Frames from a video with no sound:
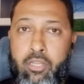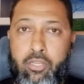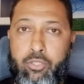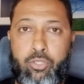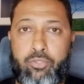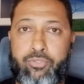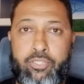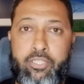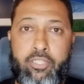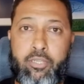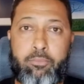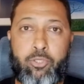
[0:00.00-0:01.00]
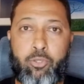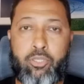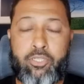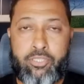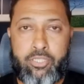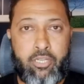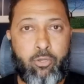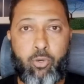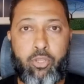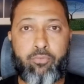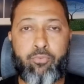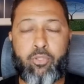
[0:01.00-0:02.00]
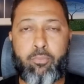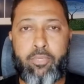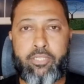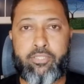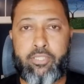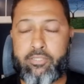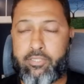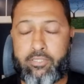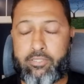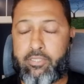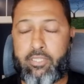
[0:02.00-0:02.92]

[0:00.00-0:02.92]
uh, you've seen them, you know, still going for the big sixes.